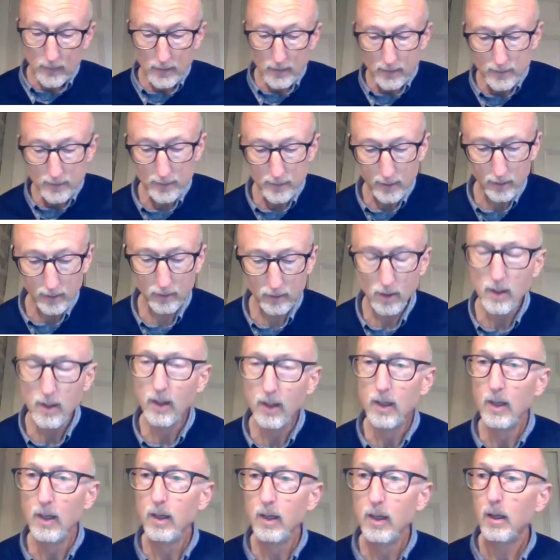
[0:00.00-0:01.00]
So
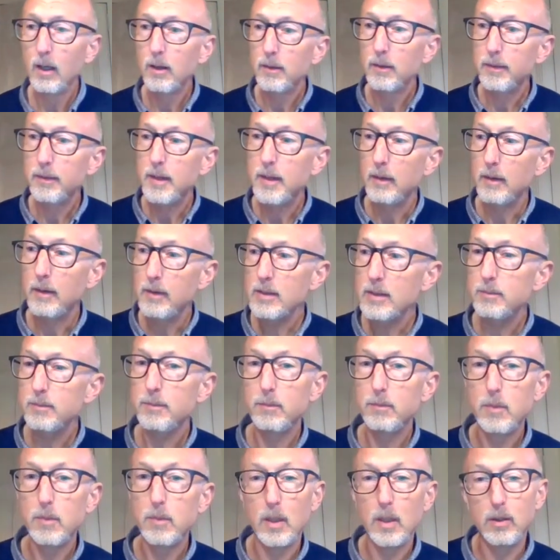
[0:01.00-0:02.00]
there is
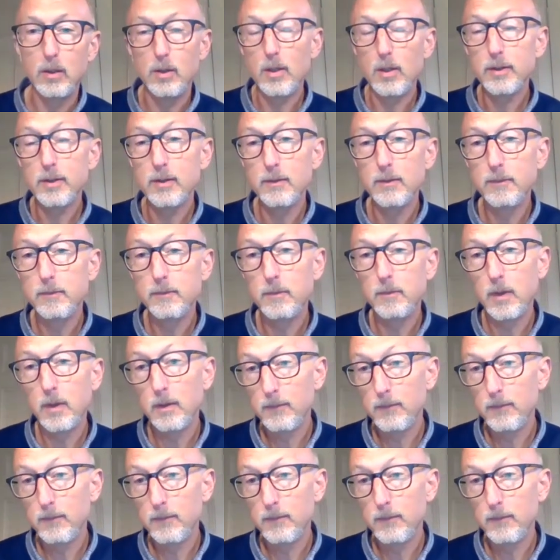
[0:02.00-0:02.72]
a lot of,